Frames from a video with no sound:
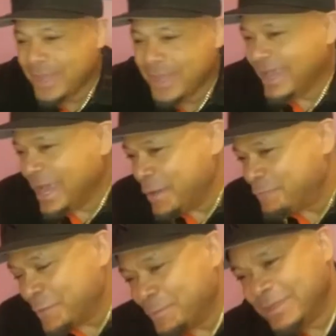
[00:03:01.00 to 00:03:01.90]
And
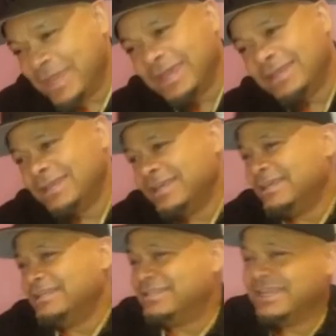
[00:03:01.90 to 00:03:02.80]
from then
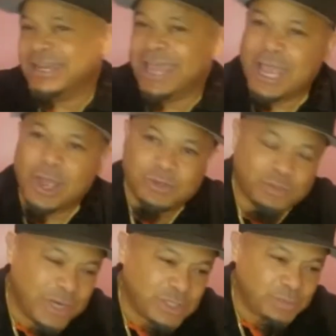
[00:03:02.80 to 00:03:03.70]
to now,
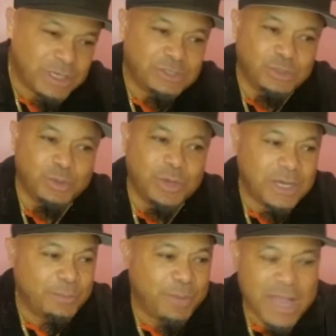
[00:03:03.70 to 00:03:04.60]
2022, in the
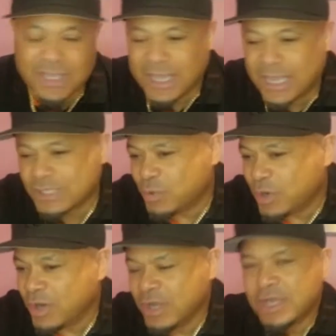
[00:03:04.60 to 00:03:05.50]
podcast world,